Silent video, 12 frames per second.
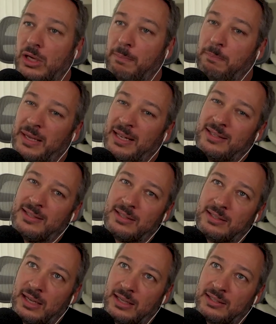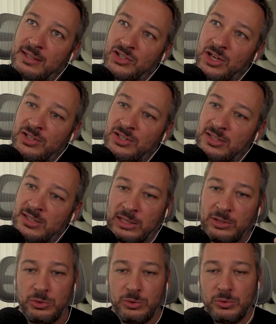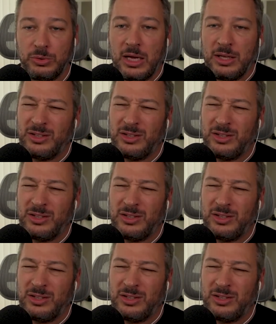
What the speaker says: appease search engines and to